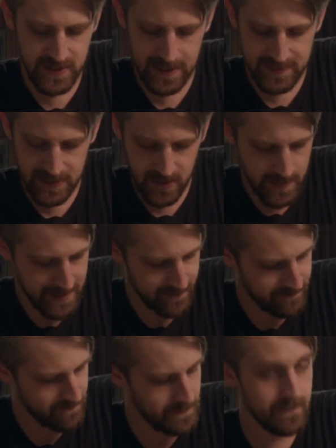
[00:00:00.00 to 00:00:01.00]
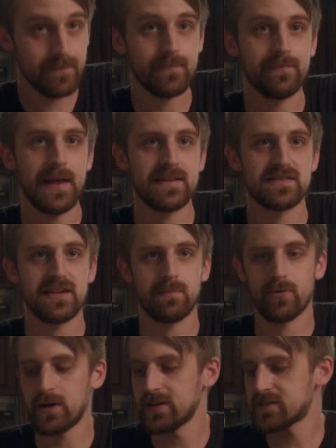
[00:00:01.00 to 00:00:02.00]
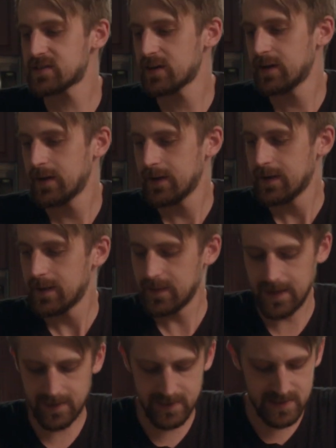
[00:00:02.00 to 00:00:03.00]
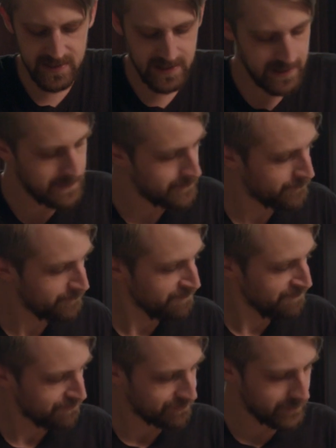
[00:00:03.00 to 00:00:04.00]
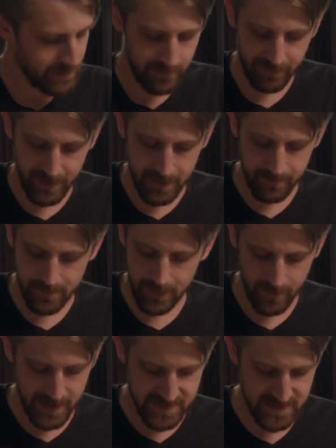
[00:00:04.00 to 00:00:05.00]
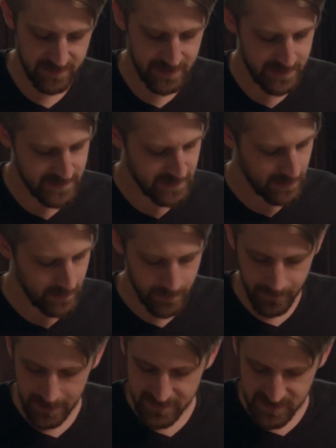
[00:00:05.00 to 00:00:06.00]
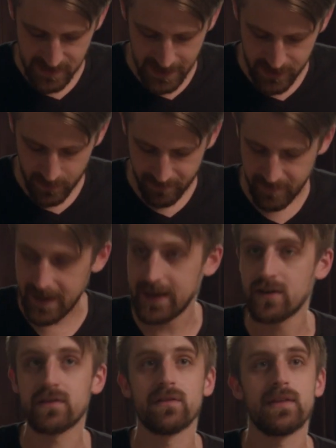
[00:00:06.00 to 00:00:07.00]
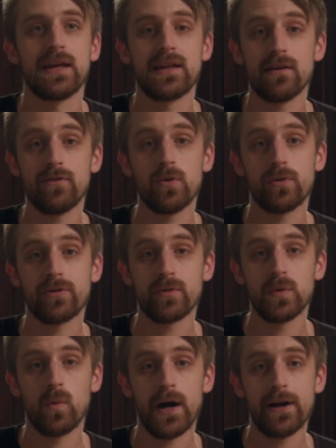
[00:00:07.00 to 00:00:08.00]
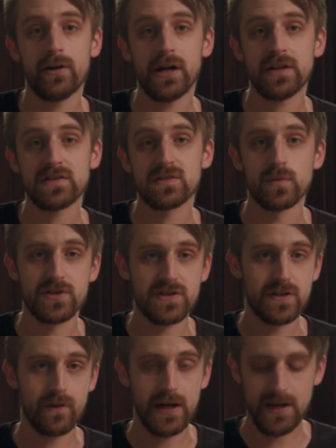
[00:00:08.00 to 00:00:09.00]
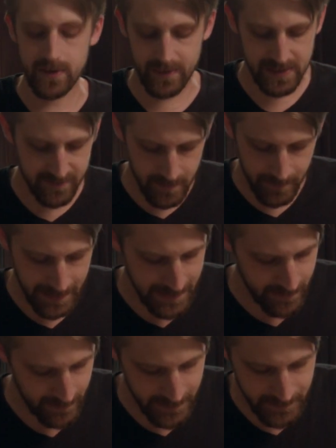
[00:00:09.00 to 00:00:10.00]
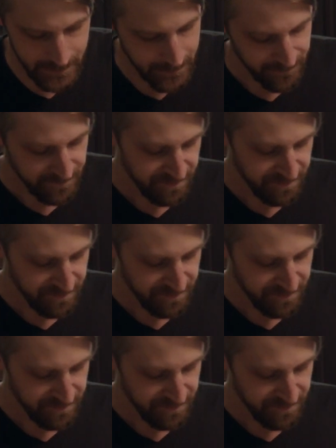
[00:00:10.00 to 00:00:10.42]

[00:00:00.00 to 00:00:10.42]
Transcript: it and then you have, that separates the LED from the rest of it. So inside you'll find they give you 3 wire nuts, which is great. You don't have to buy your own.